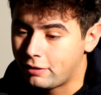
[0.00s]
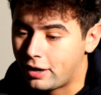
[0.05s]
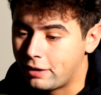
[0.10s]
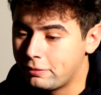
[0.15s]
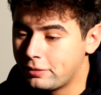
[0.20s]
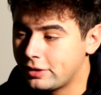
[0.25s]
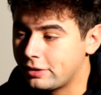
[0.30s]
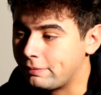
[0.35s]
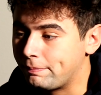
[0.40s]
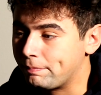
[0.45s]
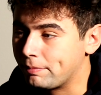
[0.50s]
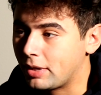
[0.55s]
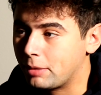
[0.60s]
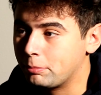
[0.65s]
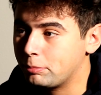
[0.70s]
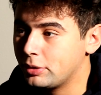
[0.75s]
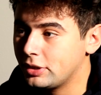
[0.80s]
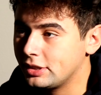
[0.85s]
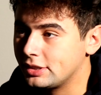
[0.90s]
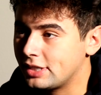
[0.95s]
I wouldn't,
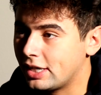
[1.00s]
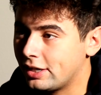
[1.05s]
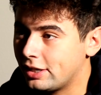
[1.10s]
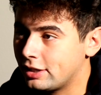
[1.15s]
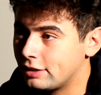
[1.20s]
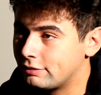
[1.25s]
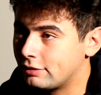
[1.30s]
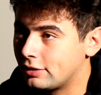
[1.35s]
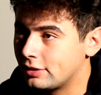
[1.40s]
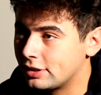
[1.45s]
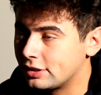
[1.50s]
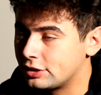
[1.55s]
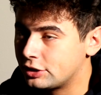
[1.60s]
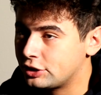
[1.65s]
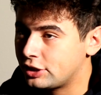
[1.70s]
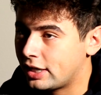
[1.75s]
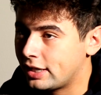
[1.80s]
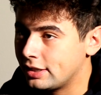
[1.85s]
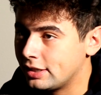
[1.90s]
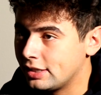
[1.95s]
I'm pretty tired of all this
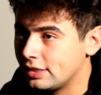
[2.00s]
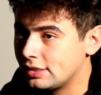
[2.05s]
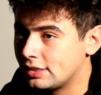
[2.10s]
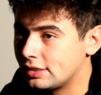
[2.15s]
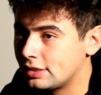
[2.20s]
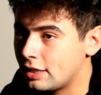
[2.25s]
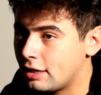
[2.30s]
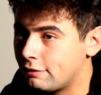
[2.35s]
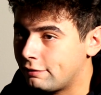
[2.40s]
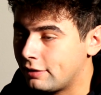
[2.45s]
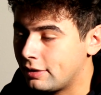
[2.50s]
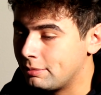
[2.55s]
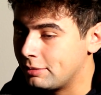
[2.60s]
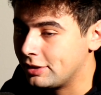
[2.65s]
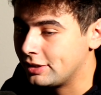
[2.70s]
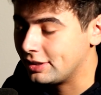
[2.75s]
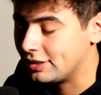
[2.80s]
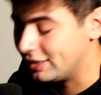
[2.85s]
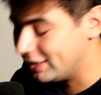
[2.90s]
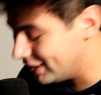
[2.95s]
Chinese stuff. I
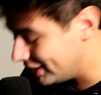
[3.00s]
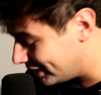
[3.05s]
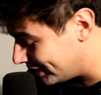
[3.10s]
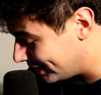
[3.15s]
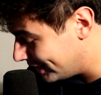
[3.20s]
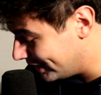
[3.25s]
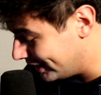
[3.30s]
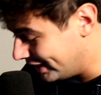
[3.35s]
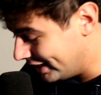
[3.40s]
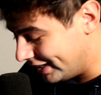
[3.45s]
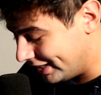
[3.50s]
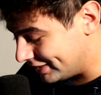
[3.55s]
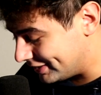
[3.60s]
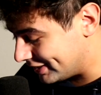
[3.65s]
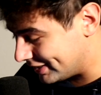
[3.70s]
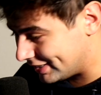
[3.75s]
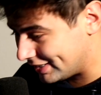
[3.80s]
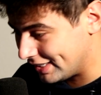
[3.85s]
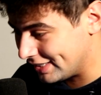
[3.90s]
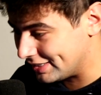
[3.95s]
mean, it
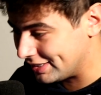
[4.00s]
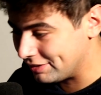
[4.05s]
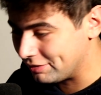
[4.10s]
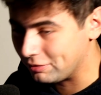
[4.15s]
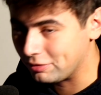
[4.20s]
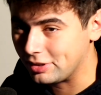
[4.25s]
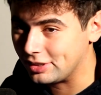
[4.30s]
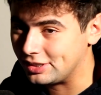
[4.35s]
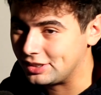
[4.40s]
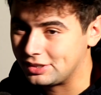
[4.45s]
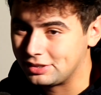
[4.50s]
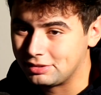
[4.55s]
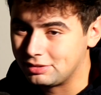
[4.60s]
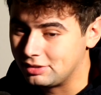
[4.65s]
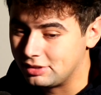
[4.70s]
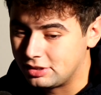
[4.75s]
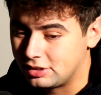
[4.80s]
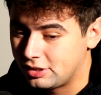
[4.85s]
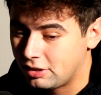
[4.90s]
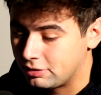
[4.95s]
just isn't, it's
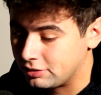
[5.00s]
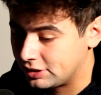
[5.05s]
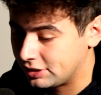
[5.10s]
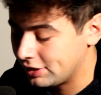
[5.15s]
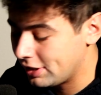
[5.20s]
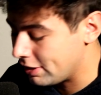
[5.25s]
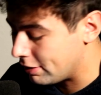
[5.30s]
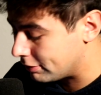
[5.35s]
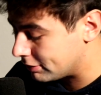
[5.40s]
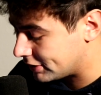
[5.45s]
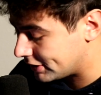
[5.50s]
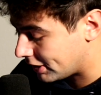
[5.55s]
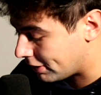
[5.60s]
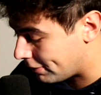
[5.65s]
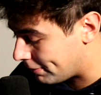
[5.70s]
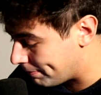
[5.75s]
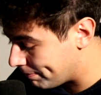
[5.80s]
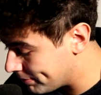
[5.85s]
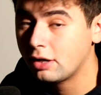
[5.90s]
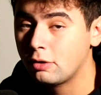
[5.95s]
so slow.
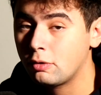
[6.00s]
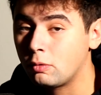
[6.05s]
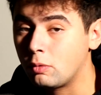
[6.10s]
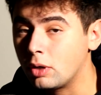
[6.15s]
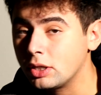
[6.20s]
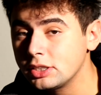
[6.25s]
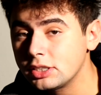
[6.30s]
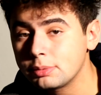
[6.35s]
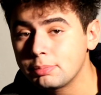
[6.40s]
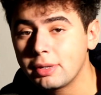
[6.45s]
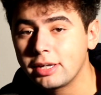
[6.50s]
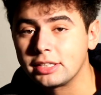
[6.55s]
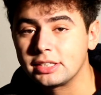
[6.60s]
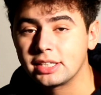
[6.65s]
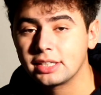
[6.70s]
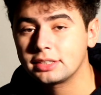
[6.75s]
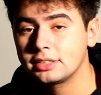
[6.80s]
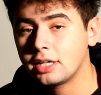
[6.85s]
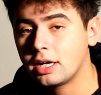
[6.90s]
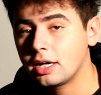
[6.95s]
So once my
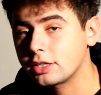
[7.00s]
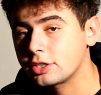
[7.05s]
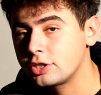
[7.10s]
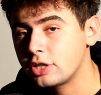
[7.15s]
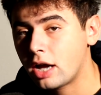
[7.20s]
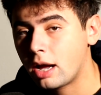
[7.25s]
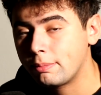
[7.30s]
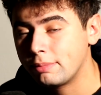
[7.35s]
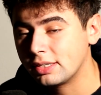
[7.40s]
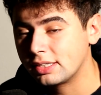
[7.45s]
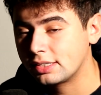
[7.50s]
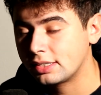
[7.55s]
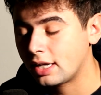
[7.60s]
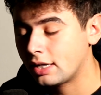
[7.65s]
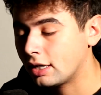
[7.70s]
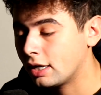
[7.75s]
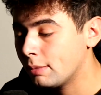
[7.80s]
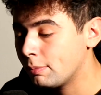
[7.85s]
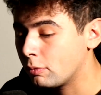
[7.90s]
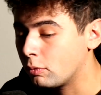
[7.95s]
TikTok shop is
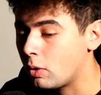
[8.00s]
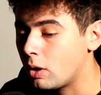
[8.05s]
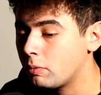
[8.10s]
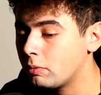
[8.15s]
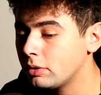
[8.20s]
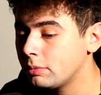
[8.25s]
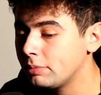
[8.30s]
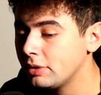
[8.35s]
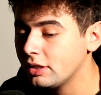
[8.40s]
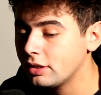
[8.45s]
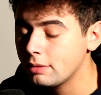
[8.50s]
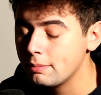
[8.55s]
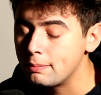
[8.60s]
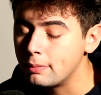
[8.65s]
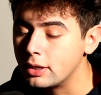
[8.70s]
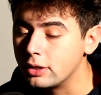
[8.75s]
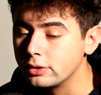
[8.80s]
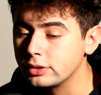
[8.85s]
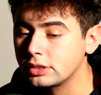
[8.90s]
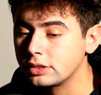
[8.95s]
set up, what would be the
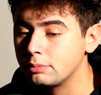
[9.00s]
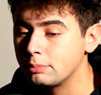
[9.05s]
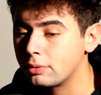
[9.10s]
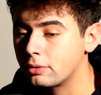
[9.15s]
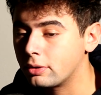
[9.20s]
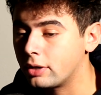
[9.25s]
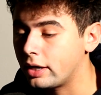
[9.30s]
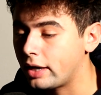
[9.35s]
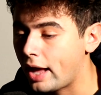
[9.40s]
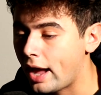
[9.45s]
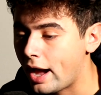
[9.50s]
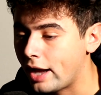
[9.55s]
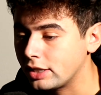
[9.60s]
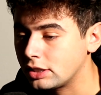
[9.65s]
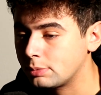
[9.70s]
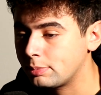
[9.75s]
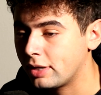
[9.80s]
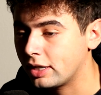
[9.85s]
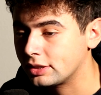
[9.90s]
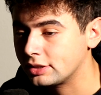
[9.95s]
most important
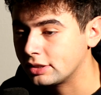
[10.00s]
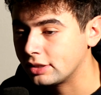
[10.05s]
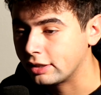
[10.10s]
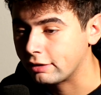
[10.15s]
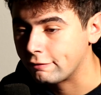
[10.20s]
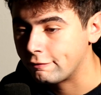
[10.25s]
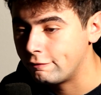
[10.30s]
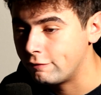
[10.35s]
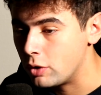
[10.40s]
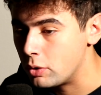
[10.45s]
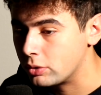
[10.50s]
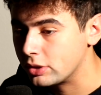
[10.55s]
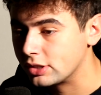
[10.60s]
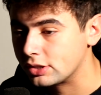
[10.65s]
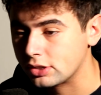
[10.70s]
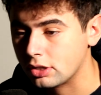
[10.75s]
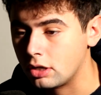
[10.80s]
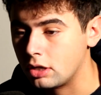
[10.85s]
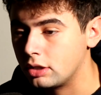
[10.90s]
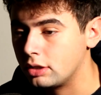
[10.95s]
aspect to like
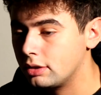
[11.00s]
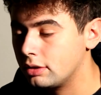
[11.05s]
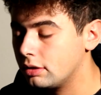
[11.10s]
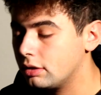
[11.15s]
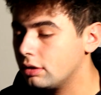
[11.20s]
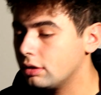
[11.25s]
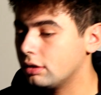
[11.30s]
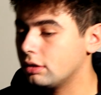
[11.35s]
focus on?